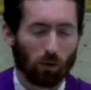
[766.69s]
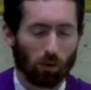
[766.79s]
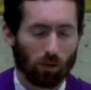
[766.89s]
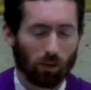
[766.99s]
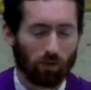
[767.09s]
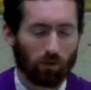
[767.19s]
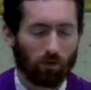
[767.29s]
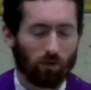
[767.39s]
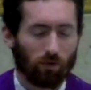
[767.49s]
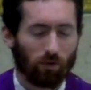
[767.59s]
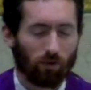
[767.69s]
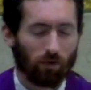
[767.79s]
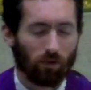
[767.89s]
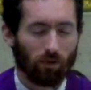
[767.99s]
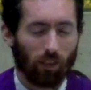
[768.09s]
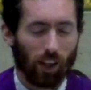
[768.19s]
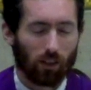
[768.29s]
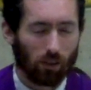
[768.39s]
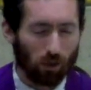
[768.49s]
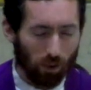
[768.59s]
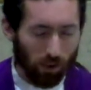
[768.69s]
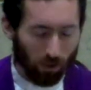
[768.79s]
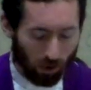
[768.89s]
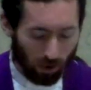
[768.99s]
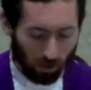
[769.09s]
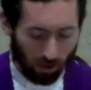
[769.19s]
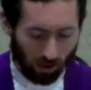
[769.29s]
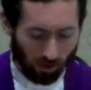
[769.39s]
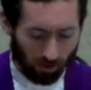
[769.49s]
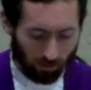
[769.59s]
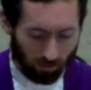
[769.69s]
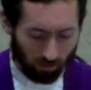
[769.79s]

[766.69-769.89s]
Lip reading: Lord, and to do this frequently.